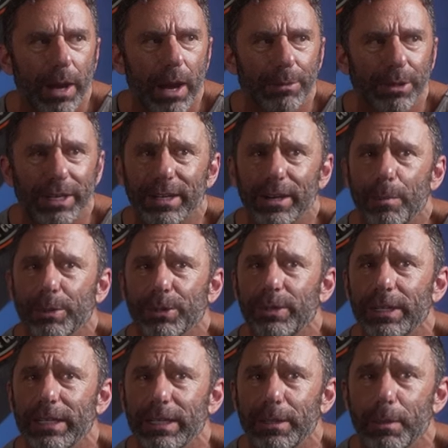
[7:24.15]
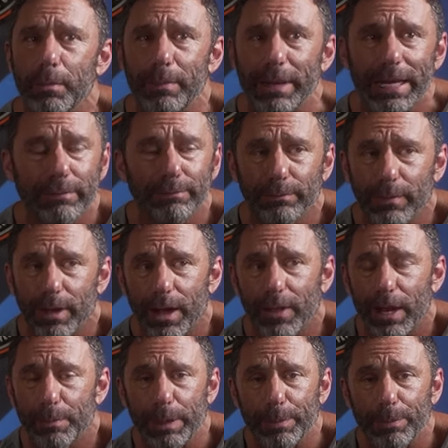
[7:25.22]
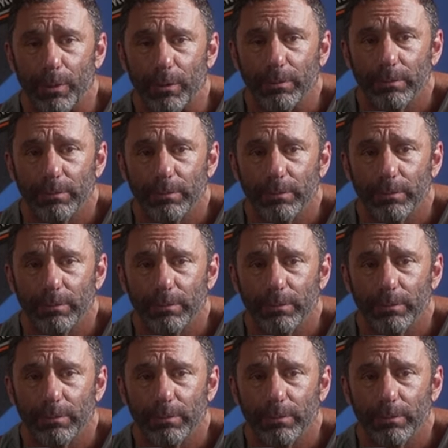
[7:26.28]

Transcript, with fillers: Um, you get an opportunity to meet a lot of people